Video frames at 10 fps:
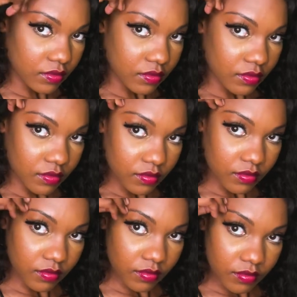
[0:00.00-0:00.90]

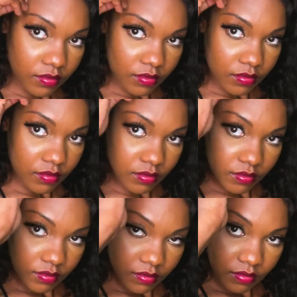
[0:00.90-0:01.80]

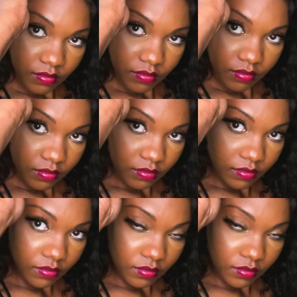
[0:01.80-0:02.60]
No one is speaking in this clip.